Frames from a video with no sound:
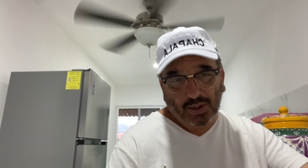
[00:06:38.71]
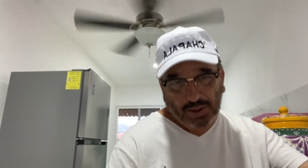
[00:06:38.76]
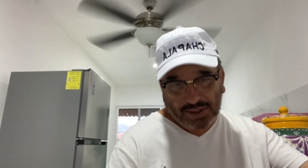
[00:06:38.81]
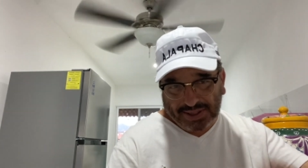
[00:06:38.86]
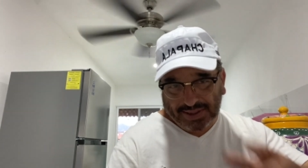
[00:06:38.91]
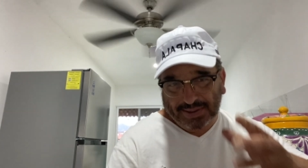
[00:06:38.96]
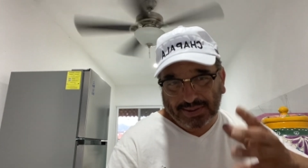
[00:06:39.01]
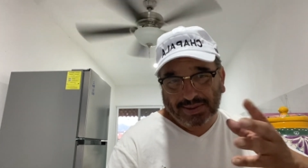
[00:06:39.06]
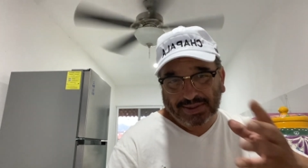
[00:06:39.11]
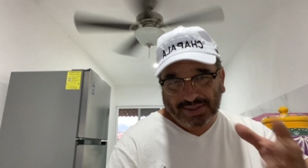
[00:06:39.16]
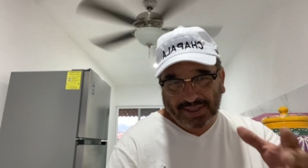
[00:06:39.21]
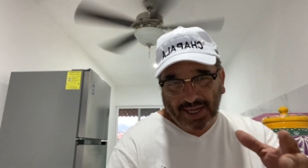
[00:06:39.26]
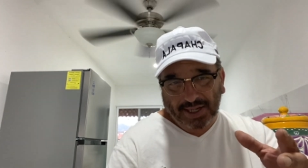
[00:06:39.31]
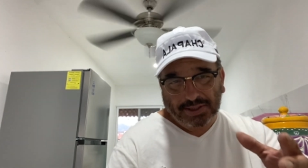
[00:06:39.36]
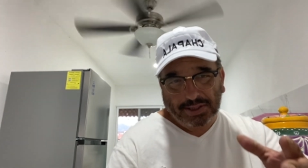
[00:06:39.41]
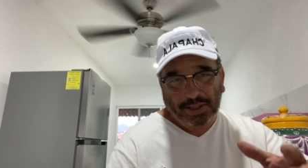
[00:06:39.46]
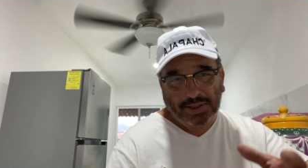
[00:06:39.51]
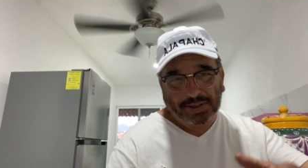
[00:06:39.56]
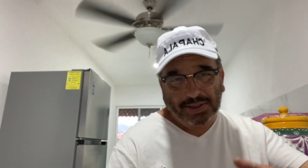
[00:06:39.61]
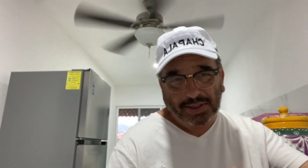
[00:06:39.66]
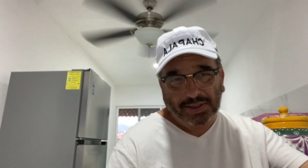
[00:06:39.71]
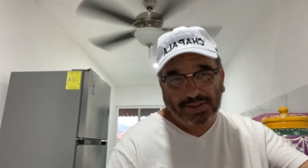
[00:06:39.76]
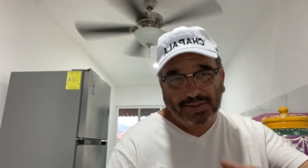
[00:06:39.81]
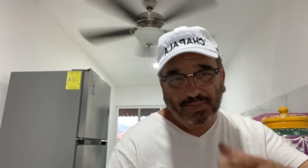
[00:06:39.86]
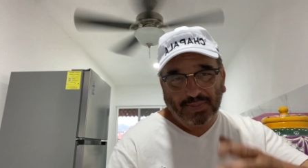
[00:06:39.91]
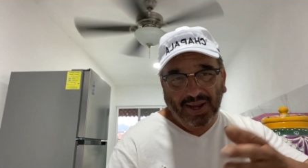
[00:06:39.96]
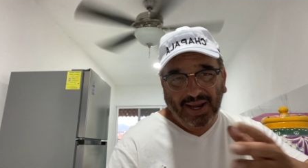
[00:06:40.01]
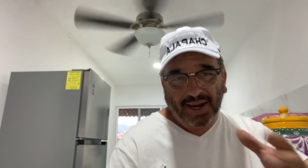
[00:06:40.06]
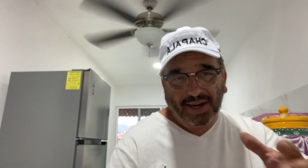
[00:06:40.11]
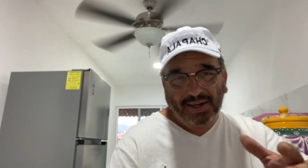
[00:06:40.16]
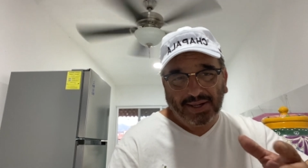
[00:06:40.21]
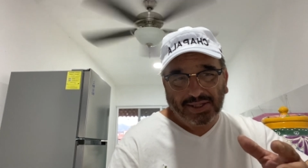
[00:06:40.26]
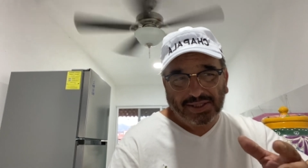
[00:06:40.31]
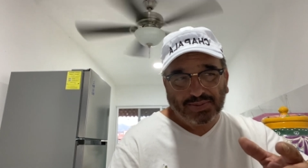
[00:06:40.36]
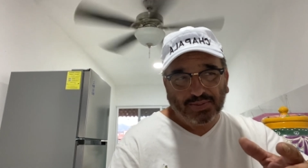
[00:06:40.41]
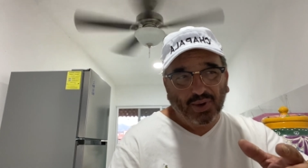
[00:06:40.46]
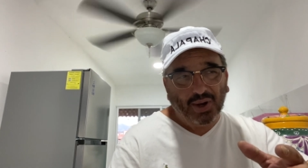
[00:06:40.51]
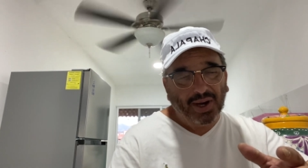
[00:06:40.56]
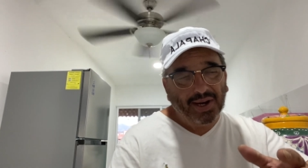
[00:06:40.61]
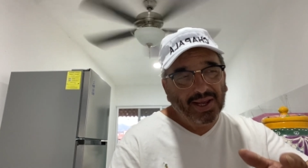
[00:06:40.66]
or sessions in
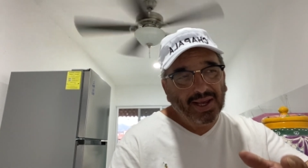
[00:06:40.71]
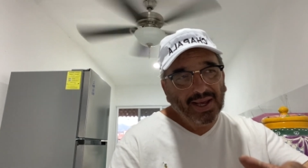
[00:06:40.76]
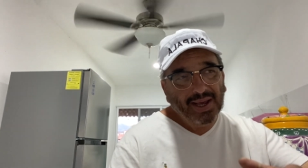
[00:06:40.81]
Spanish, but